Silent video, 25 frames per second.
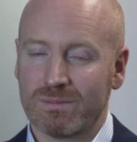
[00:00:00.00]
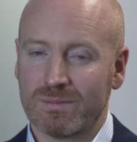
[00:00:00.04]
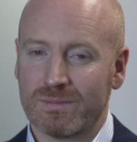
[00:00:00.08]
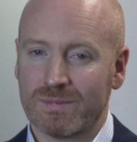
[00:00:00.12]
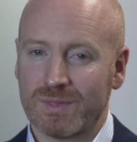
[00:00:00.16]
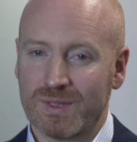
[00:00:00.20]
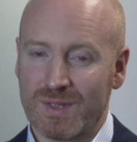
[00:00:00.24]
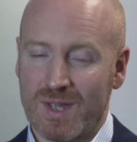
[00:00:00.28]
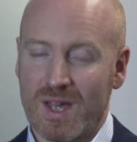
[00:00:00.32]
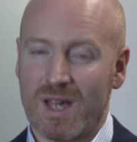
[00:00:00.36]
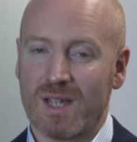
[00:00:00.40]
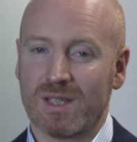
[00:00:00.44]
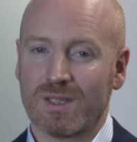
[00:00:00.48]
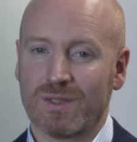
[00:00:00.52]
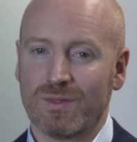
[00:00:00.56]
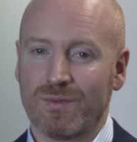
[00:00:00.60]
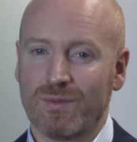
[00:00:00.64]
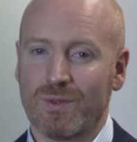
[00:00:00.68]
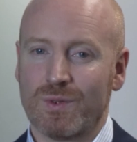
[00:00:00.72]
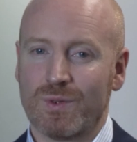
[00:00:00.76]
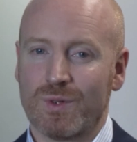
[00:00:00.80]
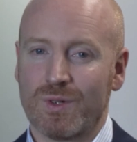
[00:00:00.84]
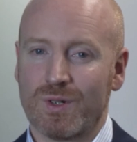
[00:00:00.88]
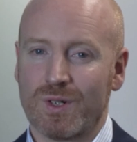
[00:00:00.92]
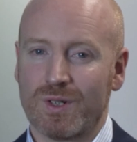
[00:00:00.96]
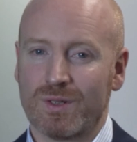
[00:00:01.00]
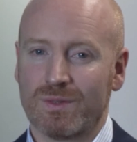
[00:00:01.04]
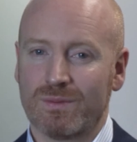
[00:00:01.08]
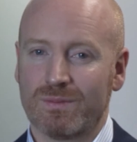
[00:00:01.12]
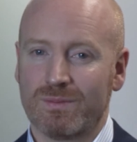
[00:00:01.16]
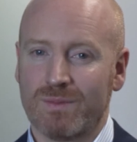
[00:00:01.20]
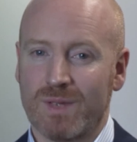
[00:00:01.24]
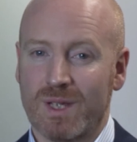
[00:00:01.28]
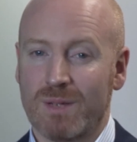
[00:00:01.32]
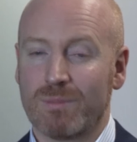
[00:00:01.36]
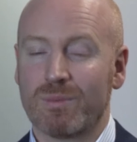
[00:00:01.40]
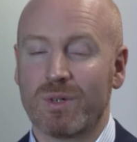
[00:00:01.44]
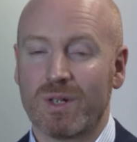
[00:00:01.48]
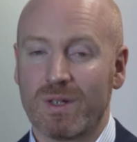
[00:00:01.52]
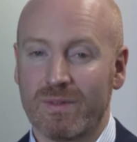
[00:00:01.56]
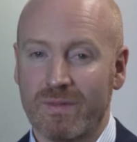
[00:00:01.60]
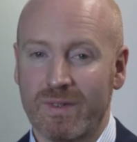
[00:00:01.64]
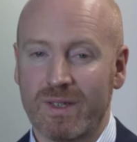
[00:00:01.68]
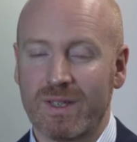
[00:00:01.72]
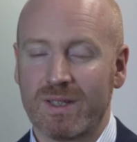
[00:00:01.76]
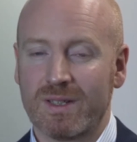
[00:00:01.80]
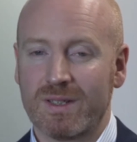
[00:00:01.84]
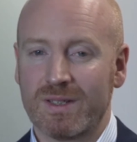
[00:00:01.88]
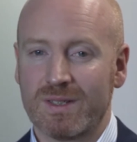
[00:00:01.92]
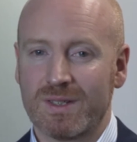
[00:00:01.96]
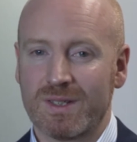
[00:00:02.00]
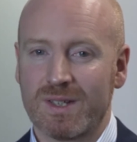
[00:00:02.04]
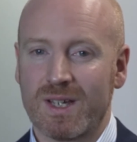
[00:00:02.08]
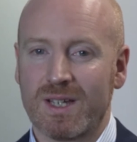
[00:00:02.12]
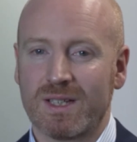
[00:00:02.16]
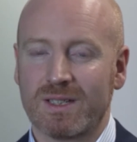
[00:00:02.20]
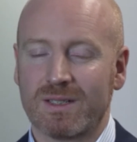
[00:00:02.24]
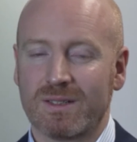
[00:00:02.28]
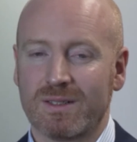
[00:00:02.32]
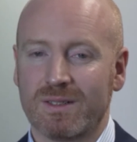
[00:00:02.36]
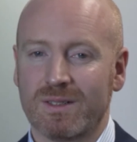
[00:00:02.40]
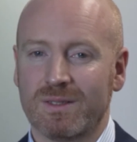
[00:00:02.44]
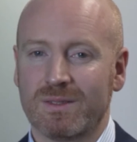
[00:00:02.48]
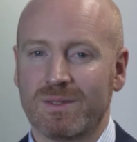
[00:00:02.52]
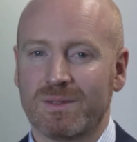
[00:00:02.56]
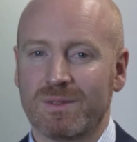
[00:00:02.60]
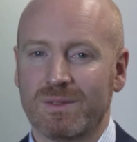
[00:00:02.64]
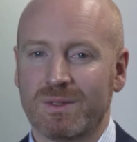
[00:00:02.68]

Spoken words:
stands for the abbreviated title,